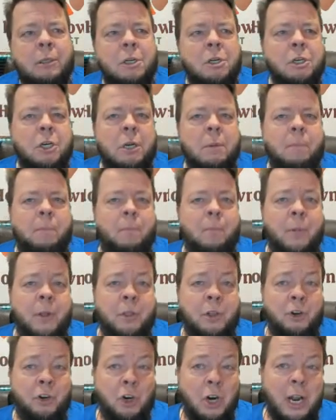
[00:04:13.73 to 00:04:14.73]
Usually in
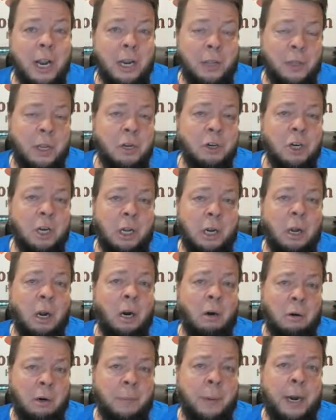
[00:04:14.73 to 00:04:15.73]
the trade, they usually
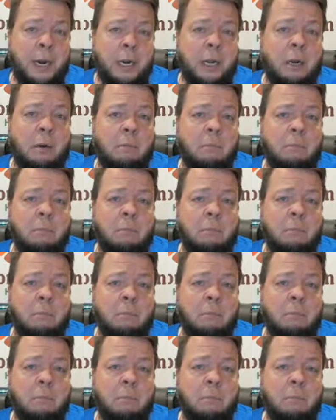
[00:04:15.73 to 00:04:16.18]
call it Rehmannia.